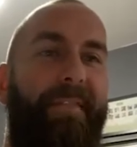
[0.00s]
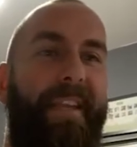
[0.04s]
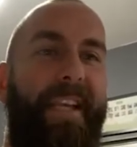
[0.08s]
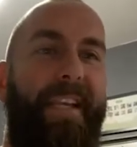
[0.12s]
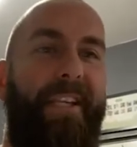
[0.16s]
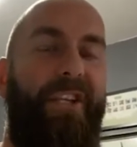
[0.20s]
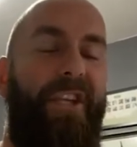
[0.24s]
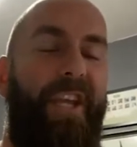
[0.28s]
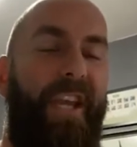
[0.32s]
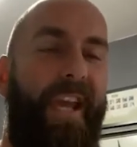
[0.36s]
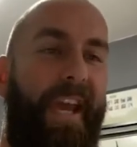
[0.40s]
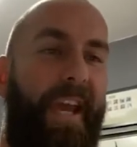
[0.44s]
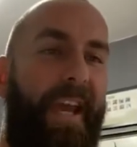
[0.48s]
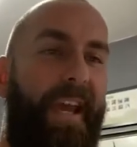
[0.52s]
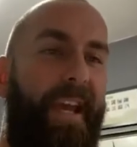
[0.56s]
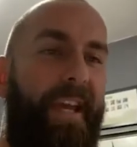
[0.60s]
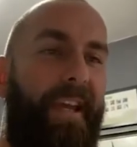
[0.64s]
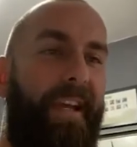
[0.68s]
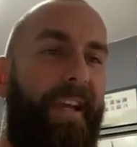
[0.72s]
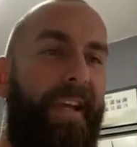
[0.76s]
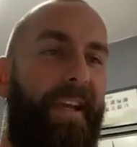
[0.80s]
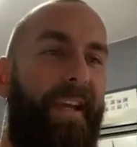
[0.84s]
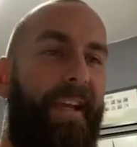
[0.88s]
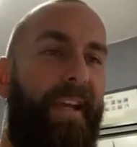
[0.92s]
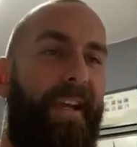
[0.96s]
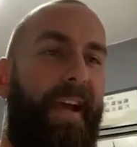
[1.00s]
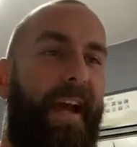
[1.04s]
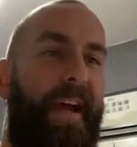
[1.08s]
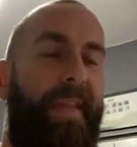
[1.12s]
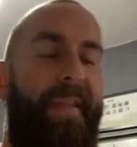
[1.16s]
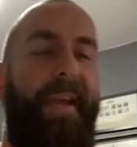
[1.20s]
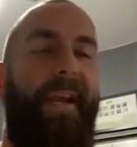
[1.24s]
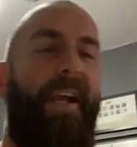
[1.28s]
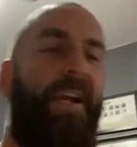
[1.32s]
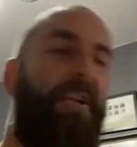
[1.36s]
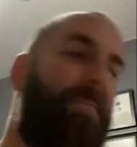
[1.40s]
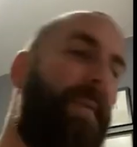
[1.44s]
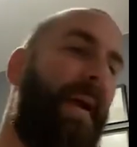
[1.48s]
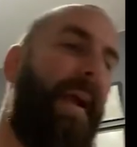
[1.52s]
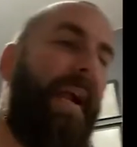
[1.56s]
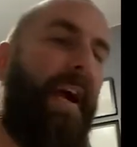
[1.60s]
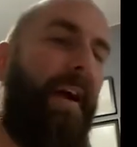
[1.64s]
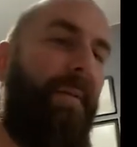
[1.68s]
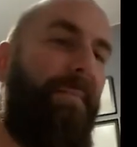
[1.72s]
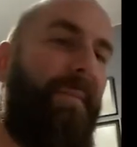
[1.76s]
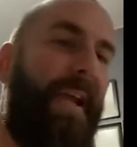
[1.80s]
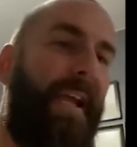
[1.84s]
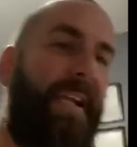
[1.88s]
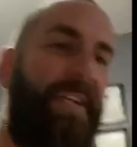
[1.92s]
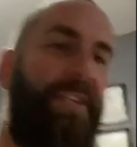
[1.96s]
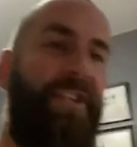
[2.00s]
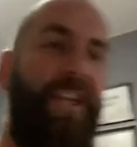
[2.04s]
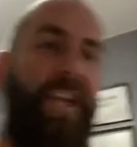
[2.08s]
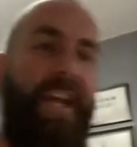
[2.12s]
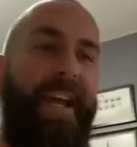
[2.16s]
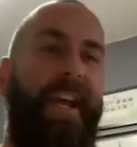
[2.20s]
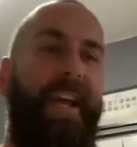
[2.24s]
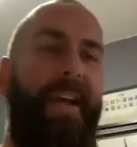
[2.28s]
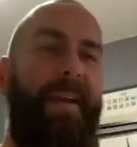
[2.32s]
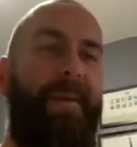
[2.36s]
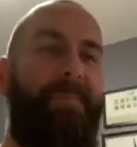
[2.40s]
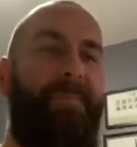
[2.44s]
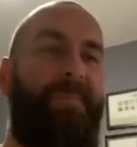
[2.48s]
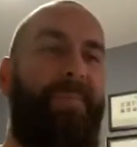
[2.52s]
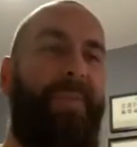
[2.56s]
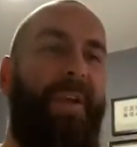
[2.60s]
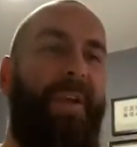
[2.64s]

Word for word: this year and then goes back up next year.